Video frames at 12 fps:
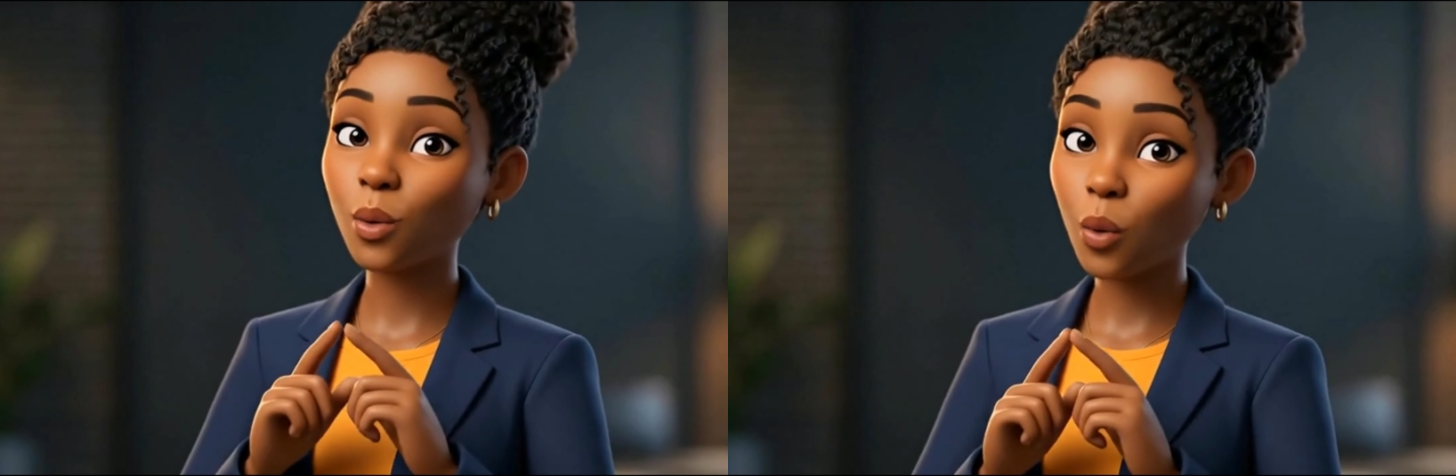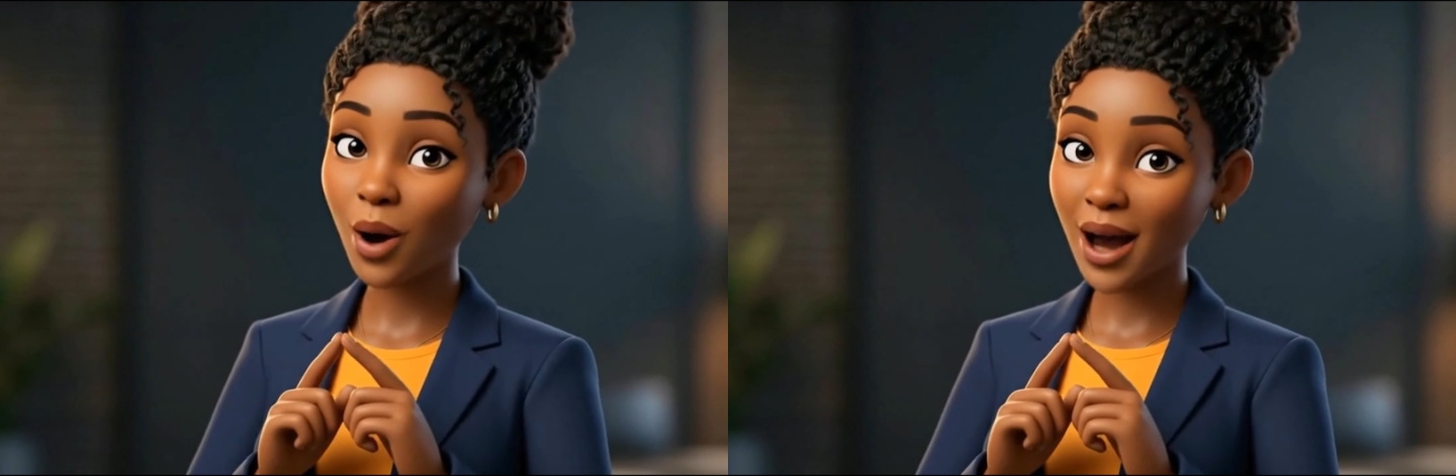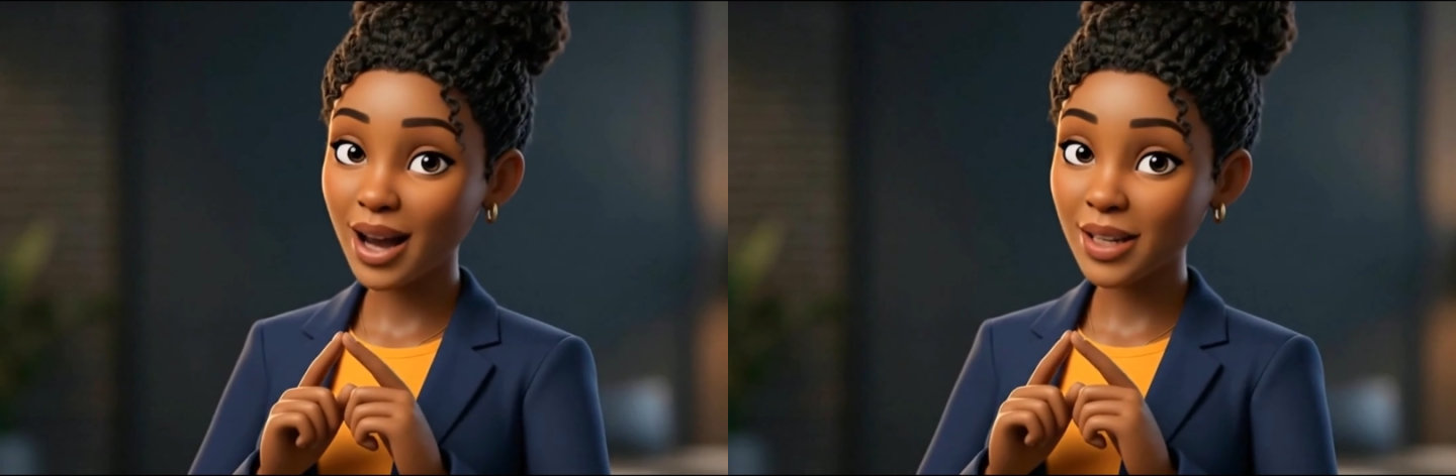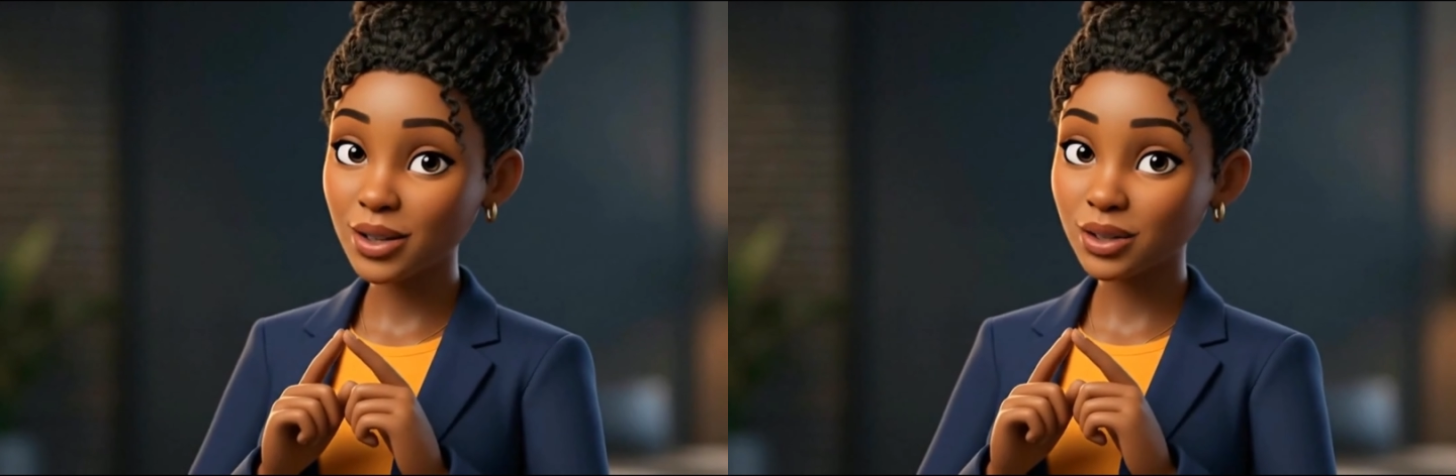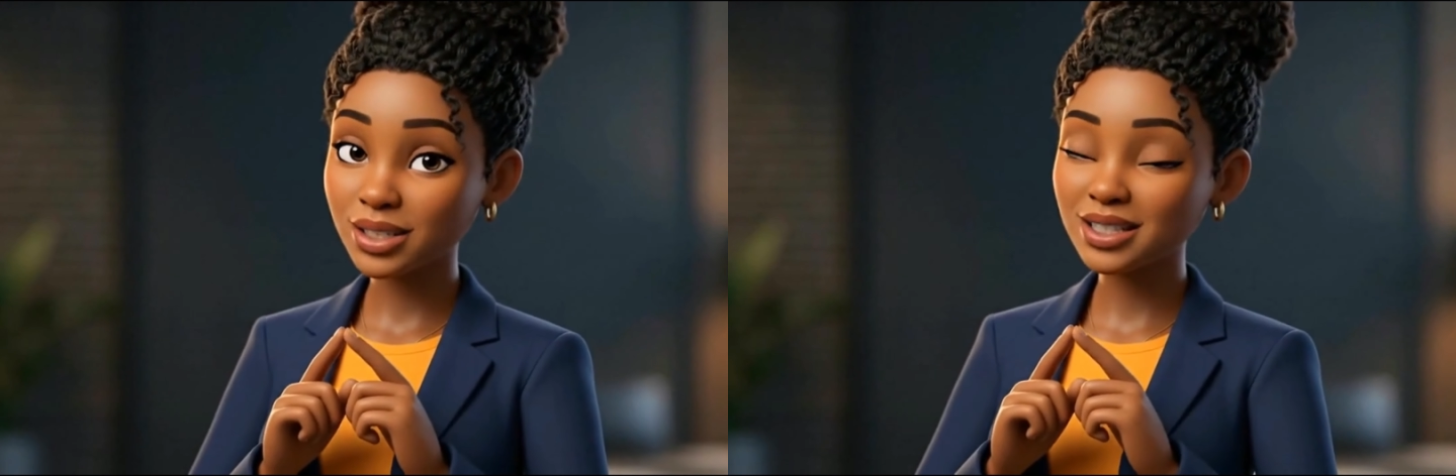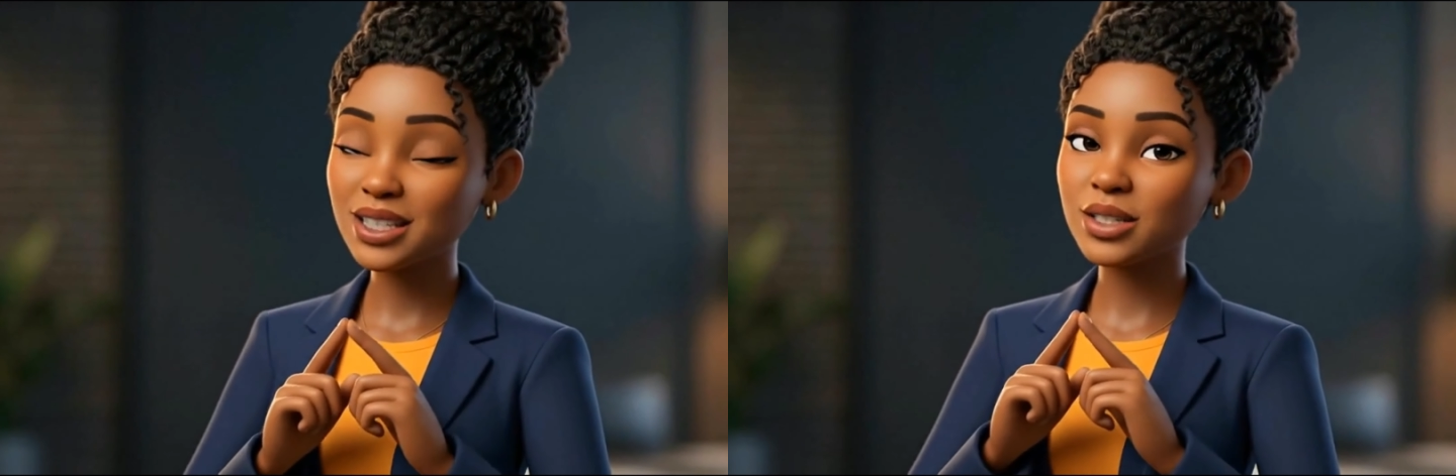why
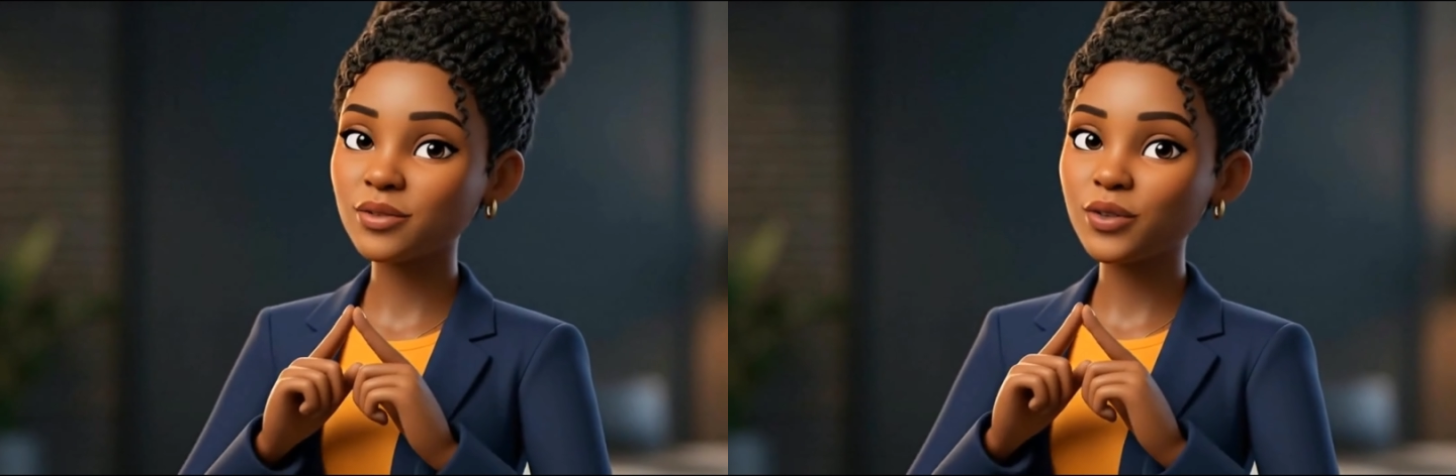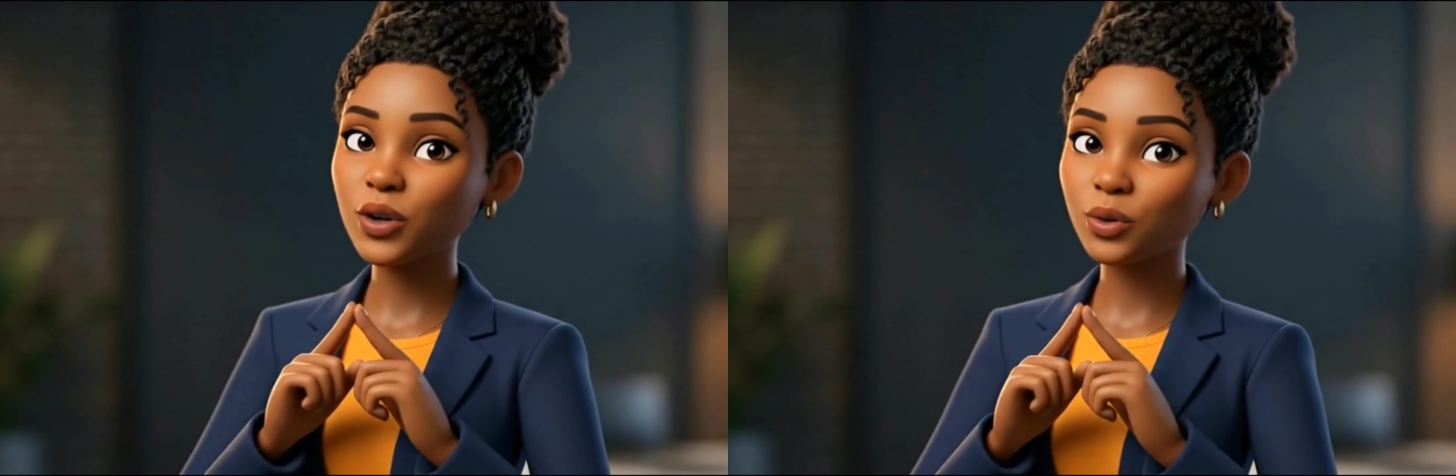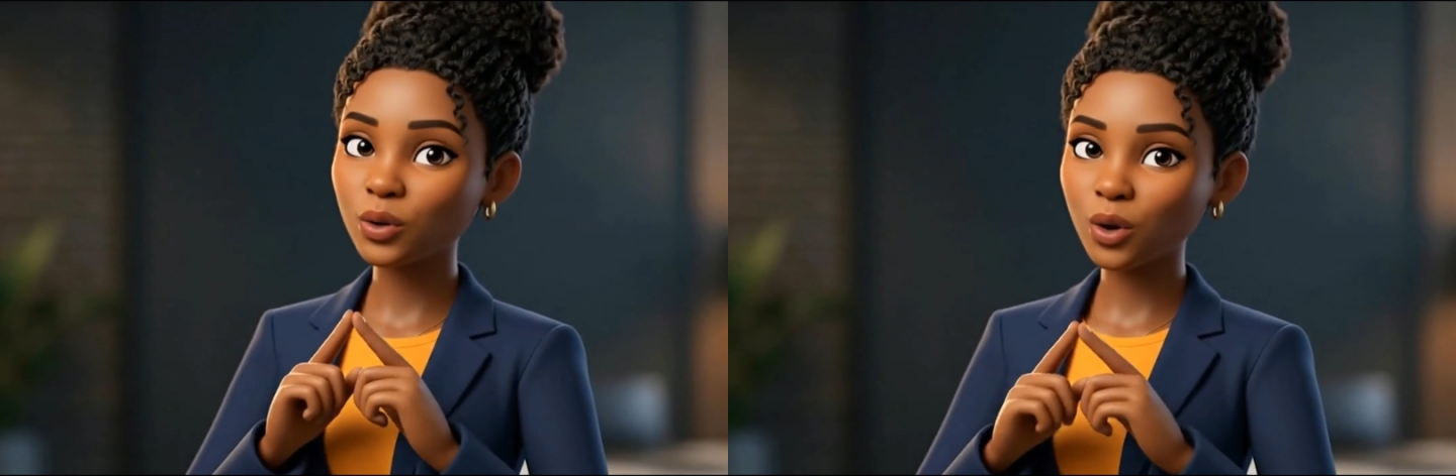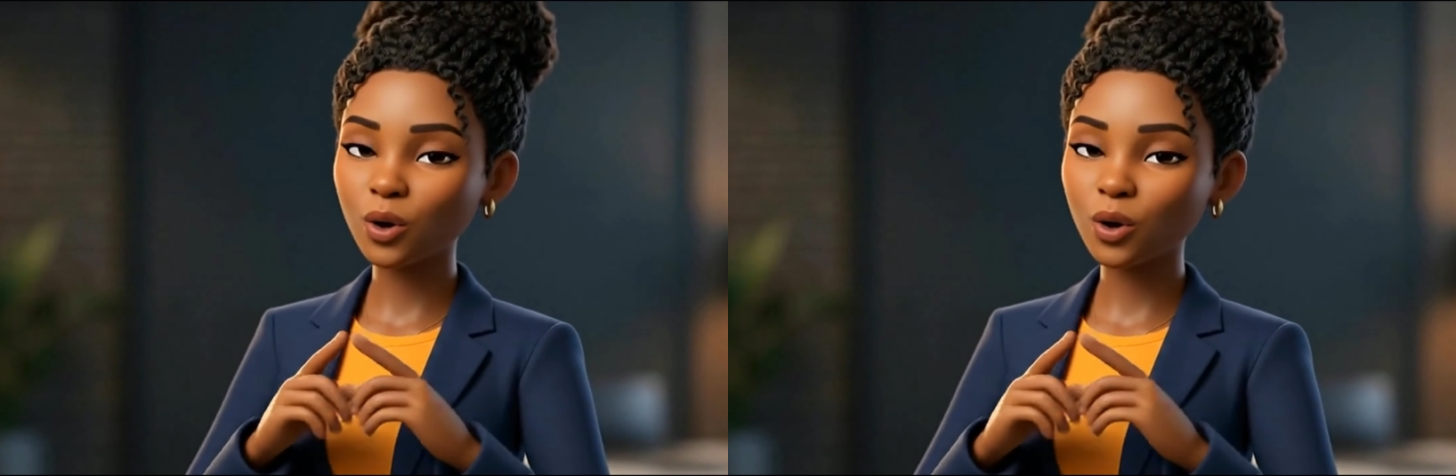does this feel